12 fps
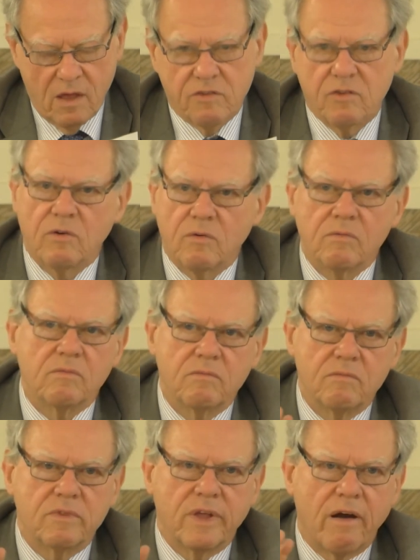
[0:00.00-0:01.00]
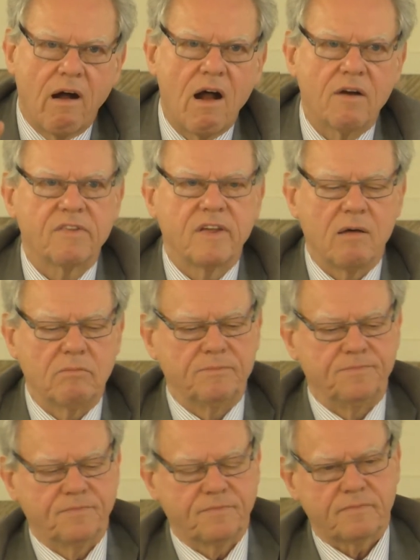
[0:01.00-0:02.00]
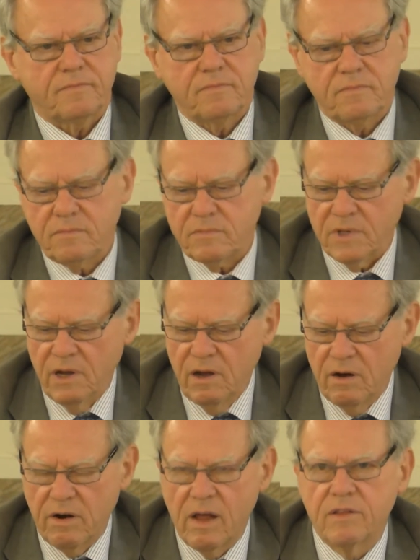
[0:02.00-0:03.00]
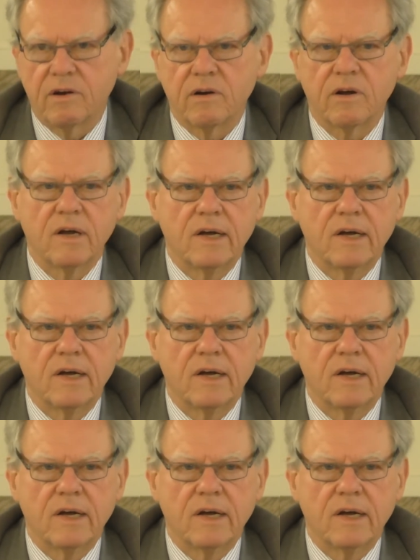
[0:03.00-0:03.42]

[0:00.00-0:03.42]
So there are some rather